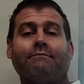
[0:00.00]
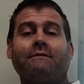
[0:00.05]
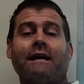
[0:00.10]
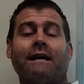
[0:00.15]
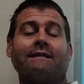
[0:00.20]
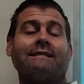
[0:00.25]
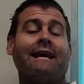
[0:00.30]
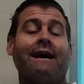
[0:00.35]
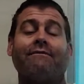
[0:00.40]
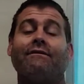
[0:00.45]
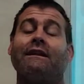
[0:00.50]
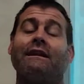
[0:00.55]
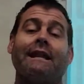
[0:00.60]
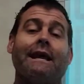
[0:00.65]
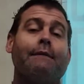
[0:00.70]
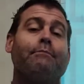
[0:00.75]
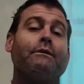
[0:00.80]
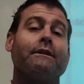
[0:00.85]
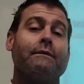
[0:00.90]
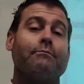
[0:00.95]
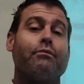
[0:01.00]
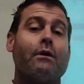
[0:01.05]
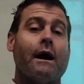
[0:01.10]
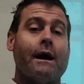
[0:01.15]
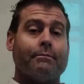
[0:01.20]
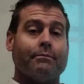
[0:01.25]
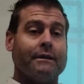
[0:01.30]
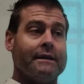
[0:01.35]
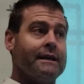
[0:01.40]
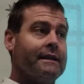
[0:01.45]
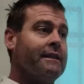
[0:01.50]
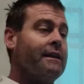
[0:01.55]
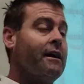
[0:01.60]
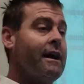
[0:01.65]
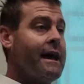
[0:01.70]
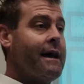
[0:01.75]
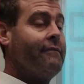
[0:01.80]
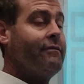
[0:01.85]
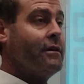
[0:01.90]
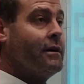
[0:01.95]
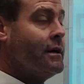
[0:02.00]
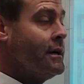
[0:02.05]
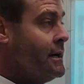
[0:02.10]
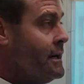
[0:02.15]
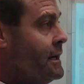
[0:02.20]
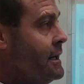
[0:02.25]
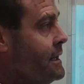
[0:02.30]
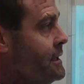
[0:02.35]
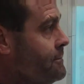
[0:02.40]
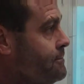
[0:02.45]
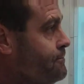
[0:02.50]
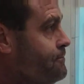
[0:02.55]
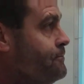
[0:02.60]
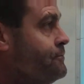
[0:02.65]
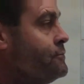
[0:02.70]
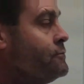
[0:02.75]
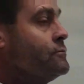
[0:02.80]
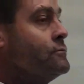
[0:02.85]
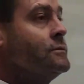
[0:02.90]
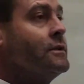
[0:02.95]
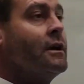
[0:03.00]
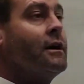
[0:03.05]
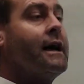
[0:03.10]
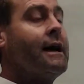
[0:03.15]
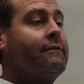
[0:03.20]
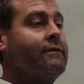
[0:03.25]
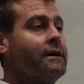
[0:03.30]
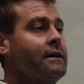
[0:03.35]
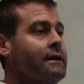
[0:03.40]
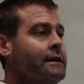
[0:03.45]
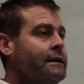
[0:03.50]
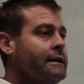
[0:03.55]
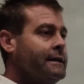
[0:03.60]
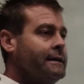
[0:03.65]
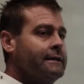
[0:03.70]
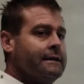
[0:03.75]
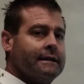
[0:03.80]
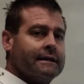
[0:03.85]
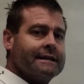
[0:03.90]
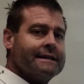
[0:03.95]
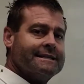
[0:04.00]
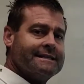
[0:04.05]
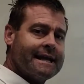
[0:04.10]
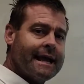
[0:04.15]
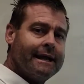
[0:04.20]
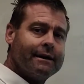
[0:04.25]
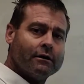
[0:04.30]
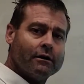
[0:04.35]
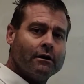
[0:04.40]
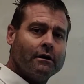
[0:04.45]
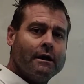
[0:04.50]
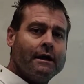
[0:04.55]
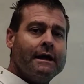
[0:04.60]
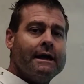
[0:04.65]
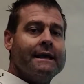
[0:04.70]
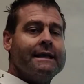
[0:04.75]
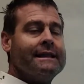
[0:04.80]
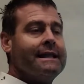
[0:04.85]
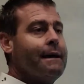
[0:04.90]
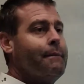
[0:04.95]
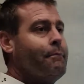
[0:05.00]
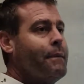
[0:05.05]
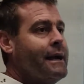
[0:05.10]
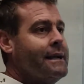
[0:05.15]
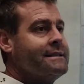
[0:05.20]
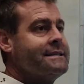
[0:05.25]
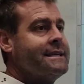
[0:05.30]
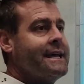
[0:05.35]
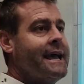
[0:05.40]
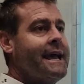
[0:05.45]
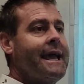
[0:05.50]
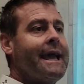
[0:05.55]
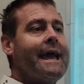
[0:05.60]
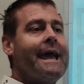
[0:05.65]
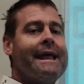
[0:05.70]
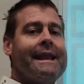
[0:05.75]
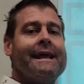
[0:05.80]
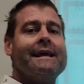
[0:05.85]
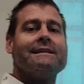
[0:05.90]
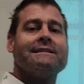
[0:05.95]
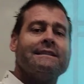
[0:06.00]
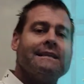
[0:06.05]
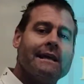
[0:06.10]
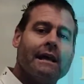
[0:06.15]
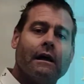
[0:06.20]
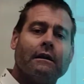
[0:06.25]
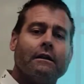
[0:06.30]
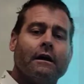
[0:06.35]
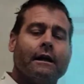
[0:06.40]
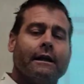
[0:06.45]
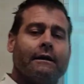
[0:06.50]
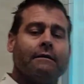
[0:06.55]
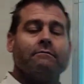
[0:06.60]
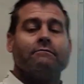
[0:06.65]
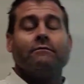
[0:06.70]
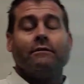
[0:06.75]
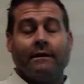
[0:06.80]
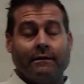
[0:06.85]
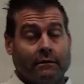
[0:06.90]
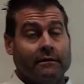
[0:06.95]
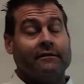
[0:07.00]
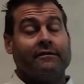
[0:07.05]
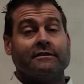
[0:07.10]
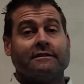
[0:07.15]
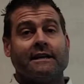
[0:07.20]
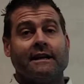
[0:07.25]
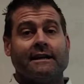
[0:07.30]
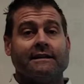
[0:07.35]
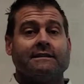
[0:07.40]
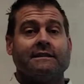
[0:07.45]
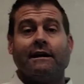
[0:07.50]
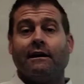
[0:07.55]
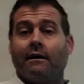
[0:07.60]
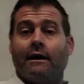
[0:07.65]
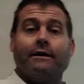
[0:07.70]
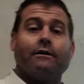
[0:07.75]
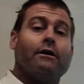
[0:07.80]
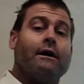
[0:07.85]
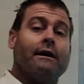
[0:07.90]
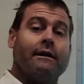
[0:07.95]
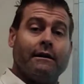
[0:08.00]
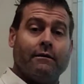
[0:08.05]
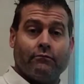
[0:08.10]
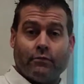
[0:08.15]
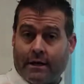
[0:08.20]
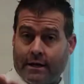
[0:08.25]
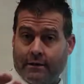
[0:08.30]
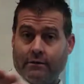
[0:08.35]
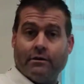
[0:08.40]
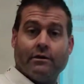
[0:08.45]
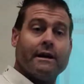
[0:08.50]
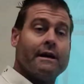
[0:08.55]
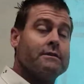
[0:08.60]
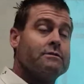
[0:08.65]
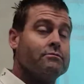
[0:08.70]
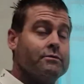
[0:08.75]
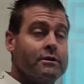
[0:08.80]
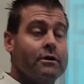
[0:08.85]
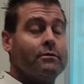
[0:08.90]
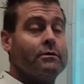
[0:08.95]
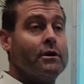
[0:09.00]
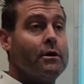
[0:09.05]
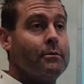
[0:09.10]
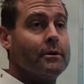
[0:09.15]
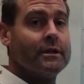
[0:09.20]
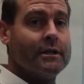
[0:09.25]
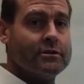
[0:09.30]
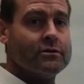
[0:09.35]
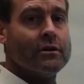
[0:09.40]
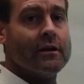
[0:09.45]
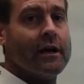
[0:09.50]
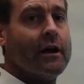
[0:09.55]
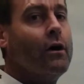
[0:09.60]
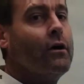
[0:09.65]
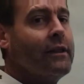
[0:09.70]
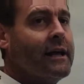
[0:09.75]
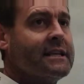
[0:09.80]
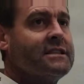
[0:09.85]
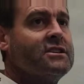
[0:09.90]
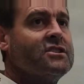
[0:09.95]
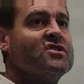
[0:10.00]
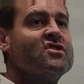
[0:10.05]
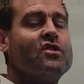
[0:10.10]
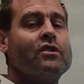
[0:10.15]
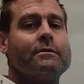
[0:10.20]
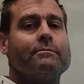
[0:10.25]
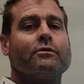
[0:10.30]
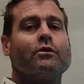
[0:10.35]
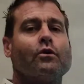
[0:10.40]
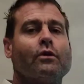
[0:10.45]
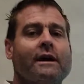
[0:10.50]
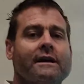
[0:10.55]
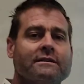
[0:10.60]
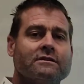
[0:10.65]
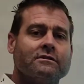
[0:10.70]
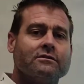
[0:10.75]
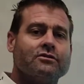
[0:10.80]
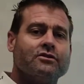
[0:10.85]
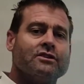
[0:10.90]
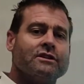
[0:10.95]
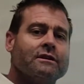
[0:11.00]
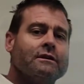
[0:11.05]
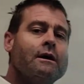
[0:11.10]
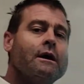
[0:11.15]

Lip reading: techs haven't labeled it properly, and they'll have a container that might say NaCl on it. You know, if it's NaCl, I know how to, right? You guys would know nomenclature, like, oh, that's a sodium chloride solution.